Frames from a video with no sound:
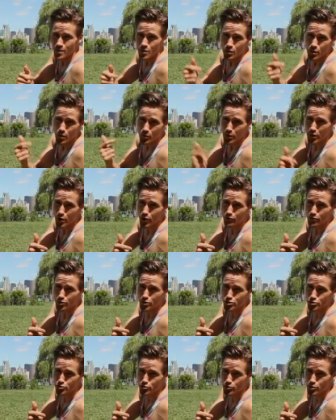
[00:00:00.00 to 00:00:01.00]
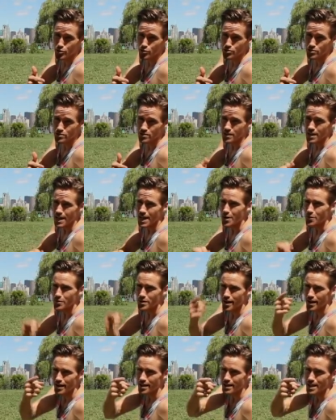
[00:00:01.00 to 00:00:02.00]
We went over to Troost, and we
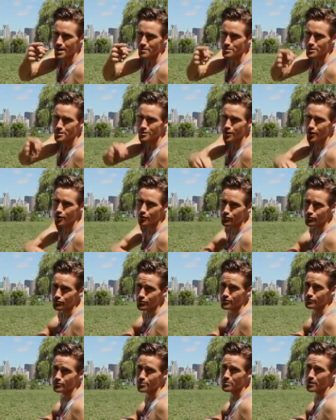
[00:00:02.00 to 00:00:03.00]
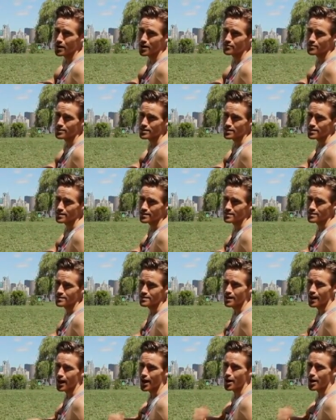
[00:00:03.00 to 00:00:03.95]
got a lemon loaf from Ovenly.